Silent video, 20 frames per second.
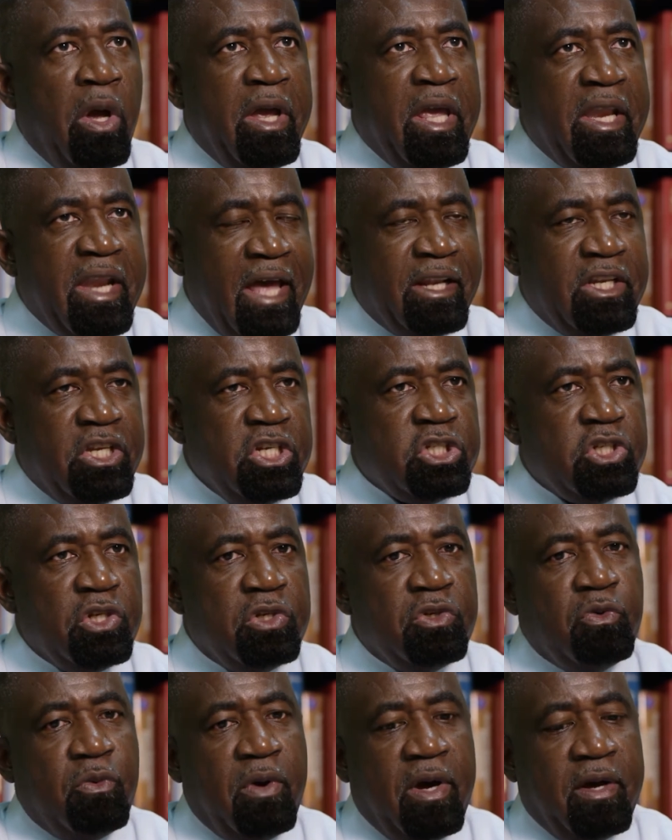In
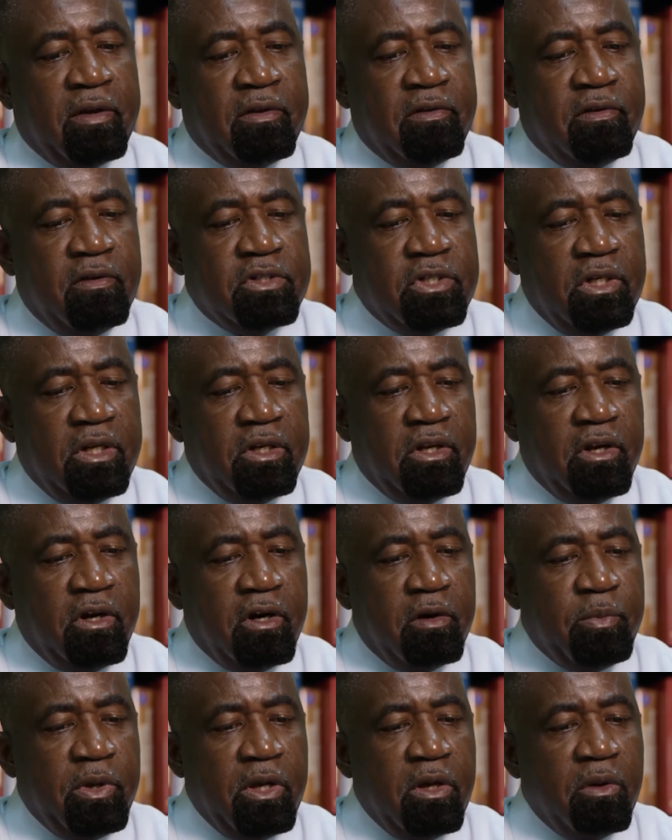addition to oxygen
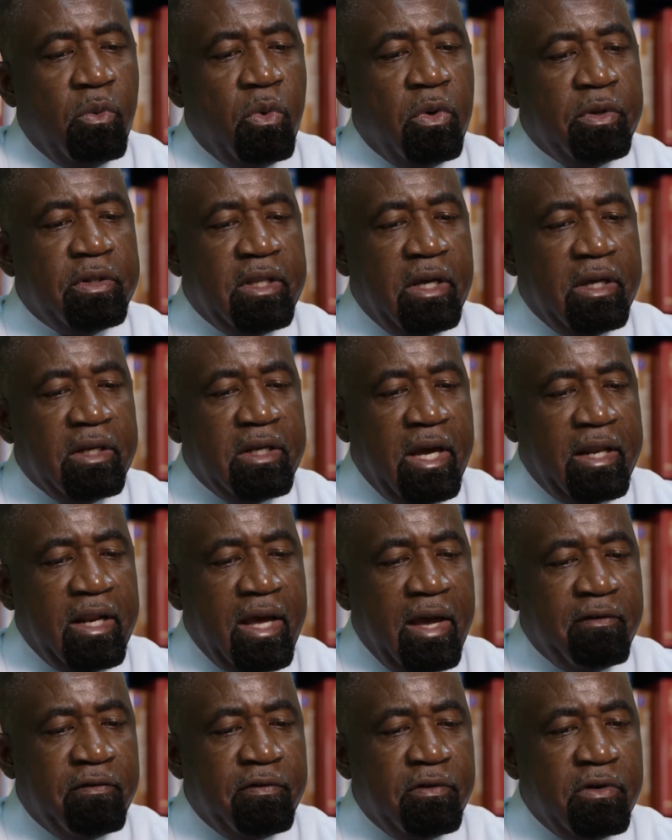therapy, one thing that
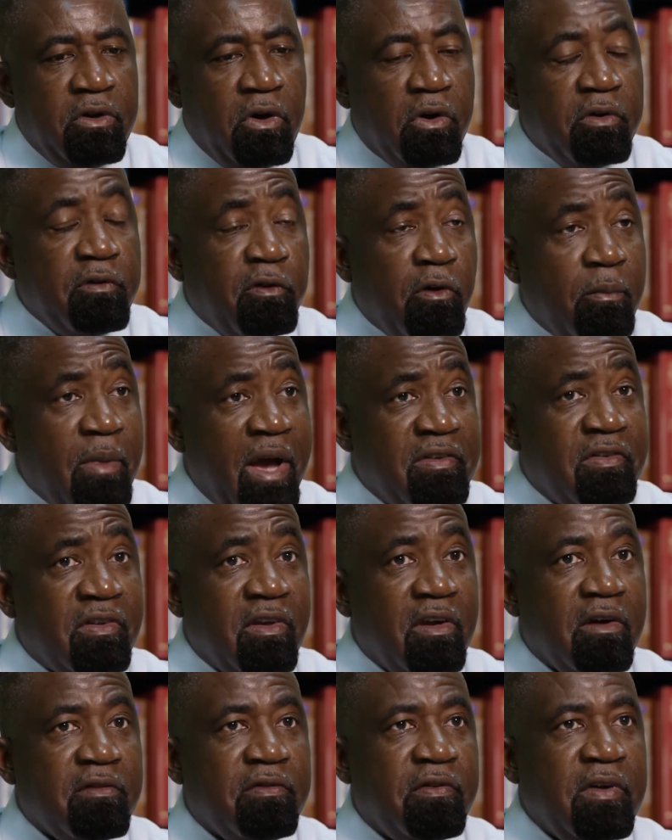I've done for
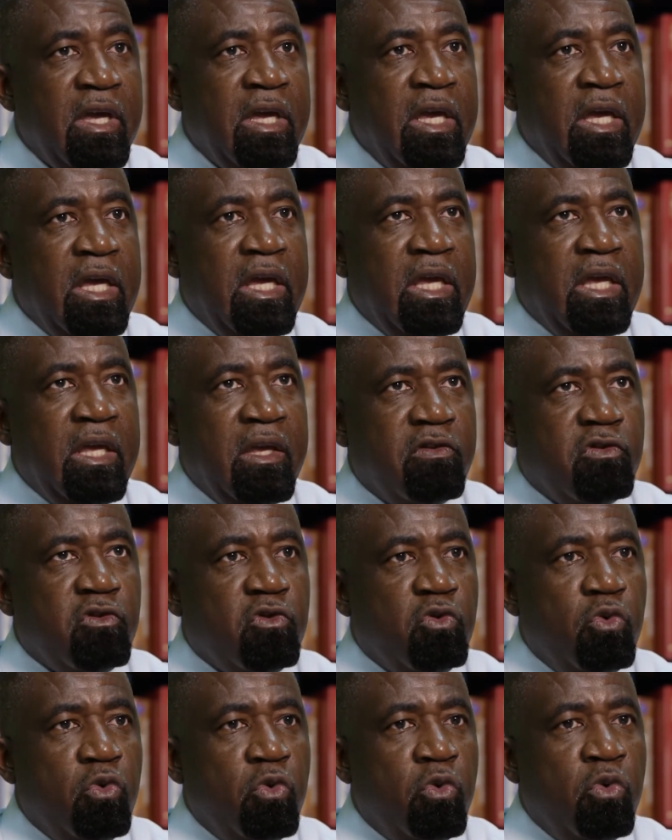myself is
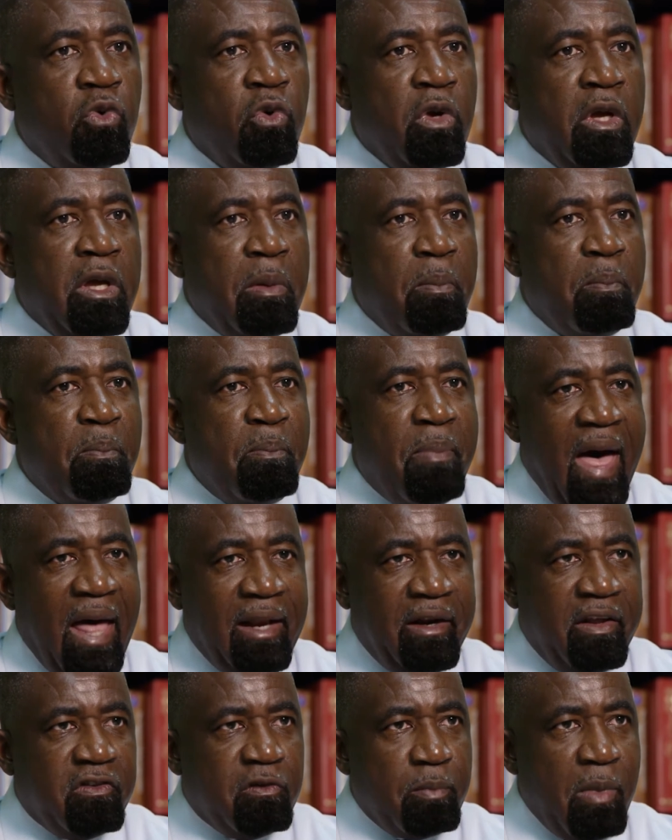to
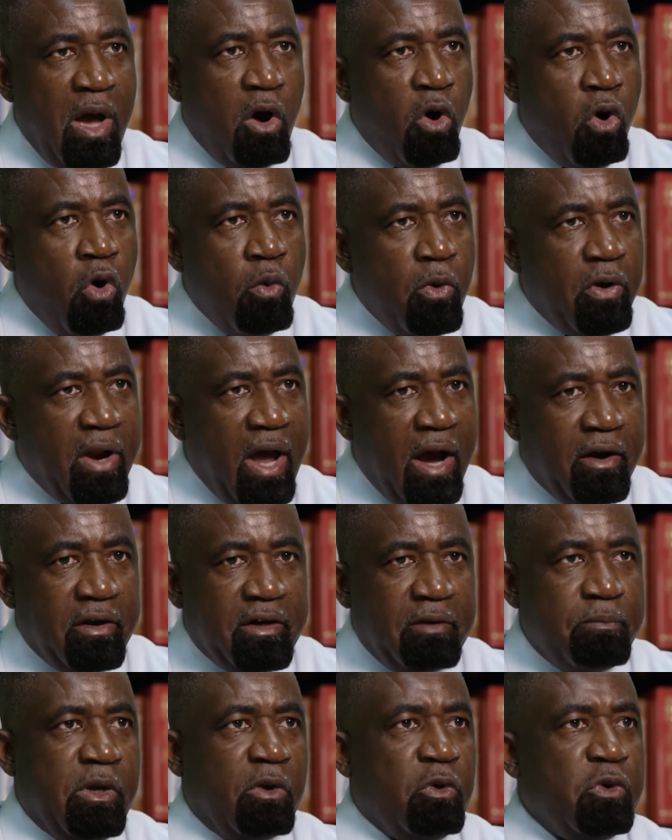balance my hormone
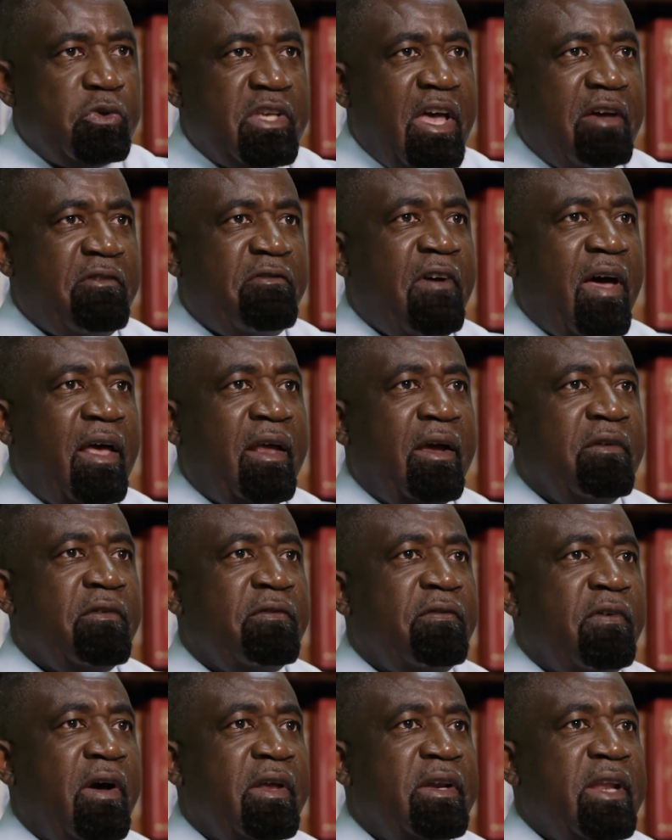out, because I
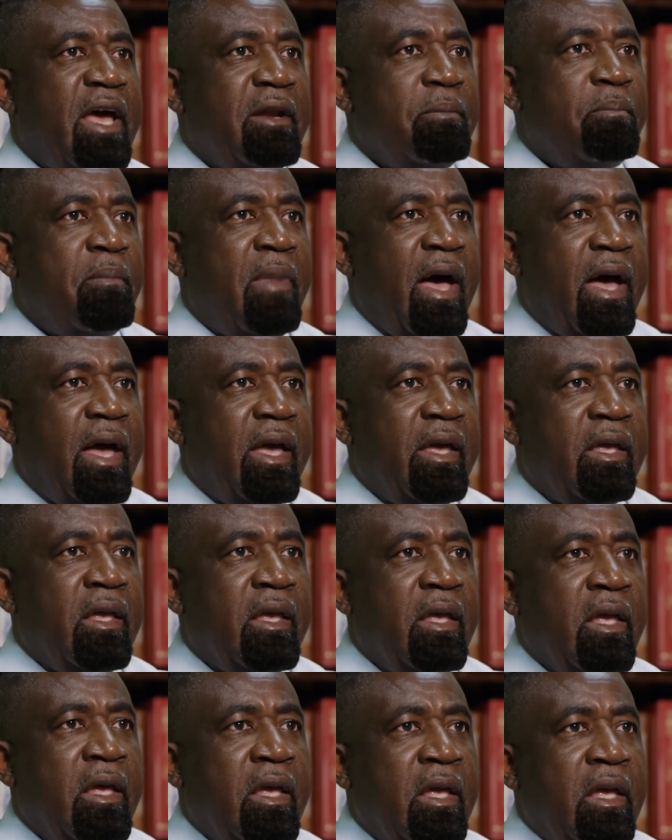found that my
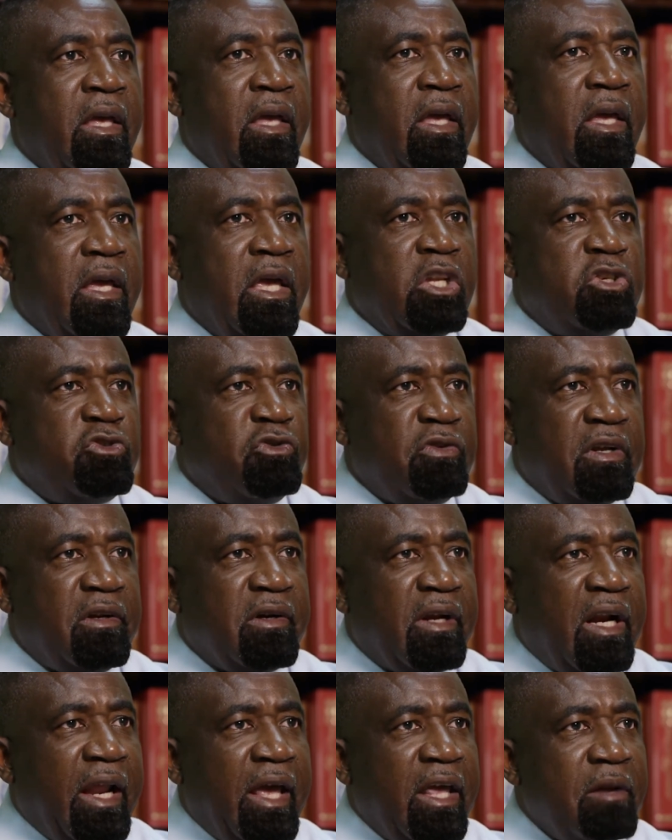
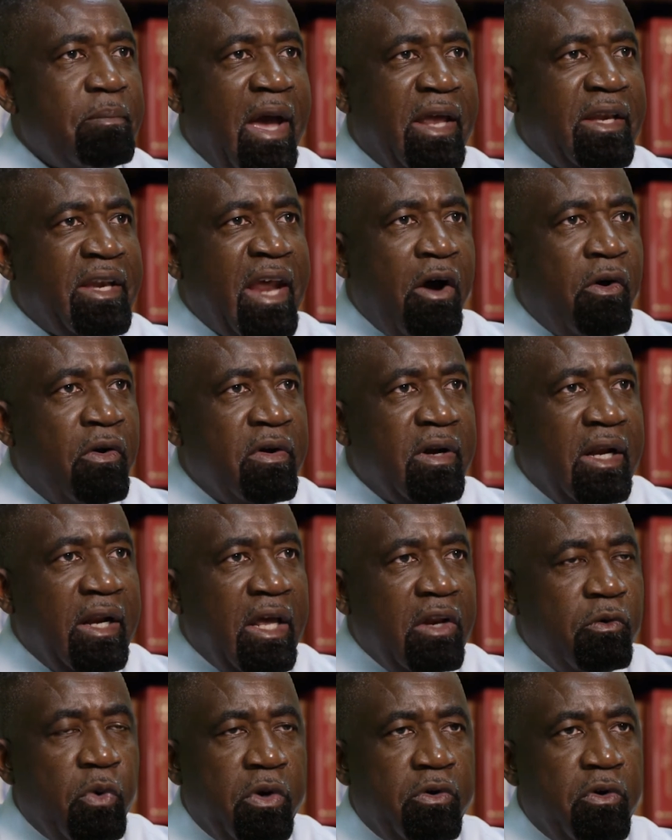adrenal gland, my thyroid
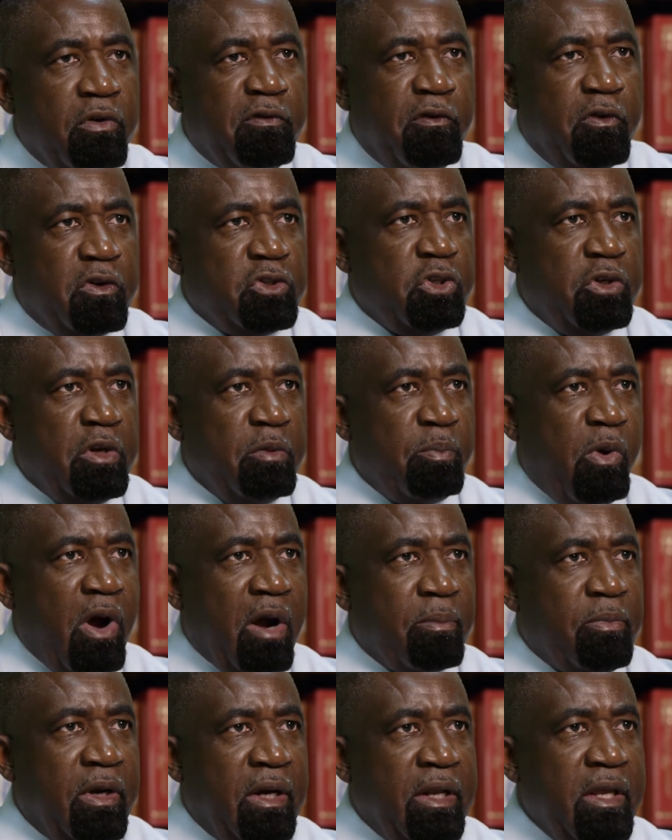gland were not functioning
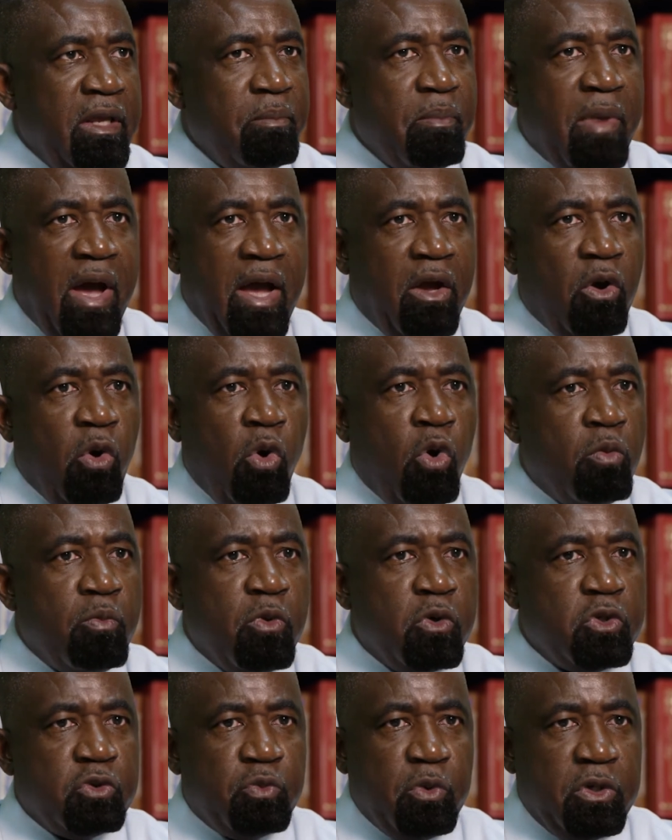properly. My
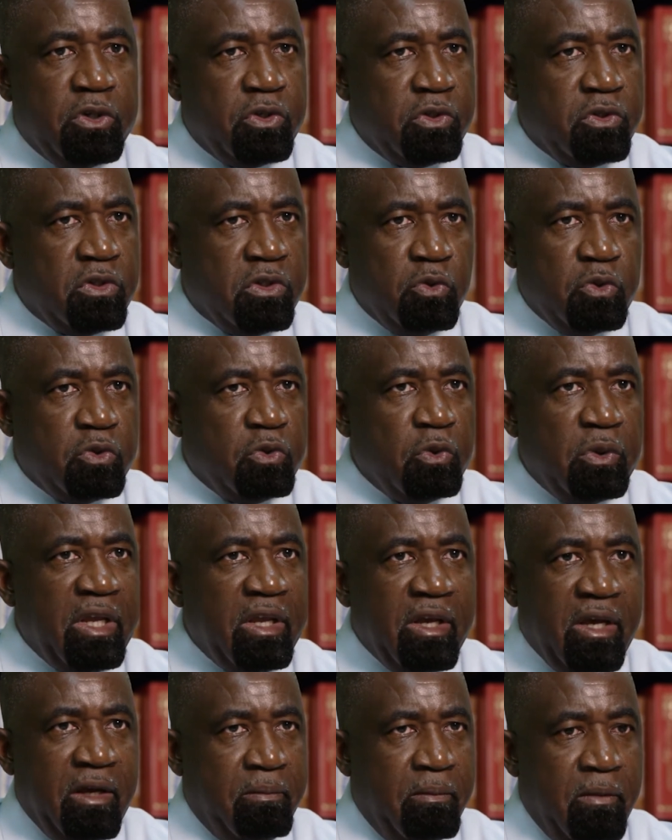hormones were
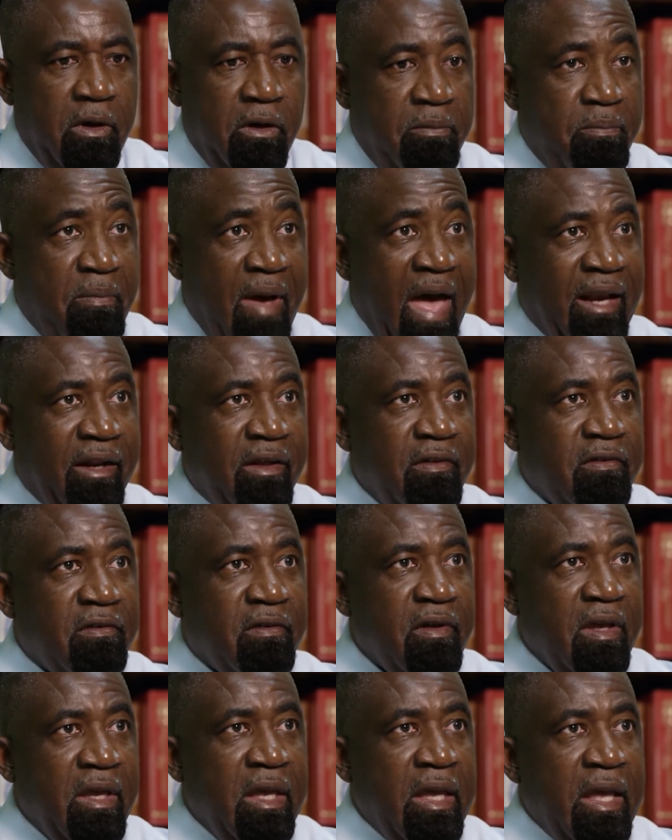totally
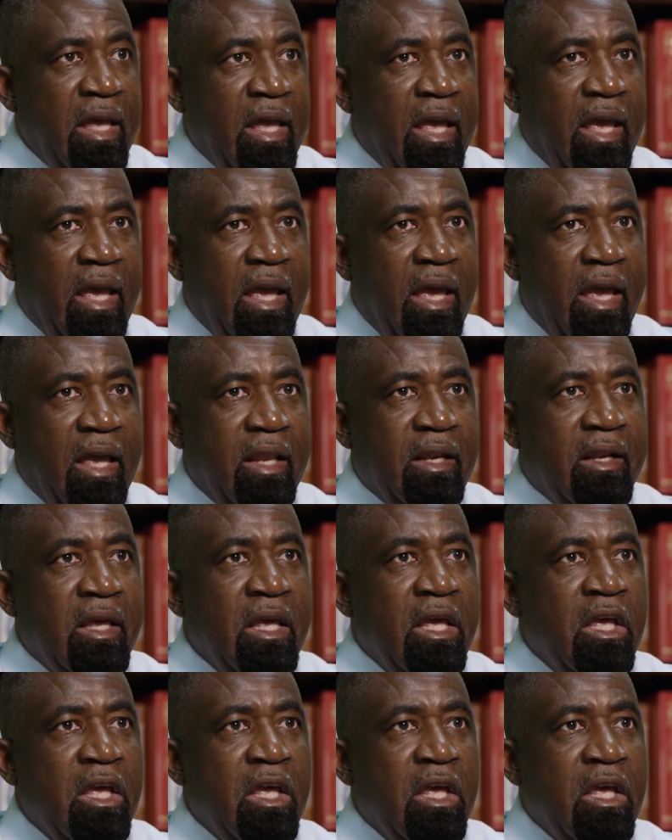unbalanced. And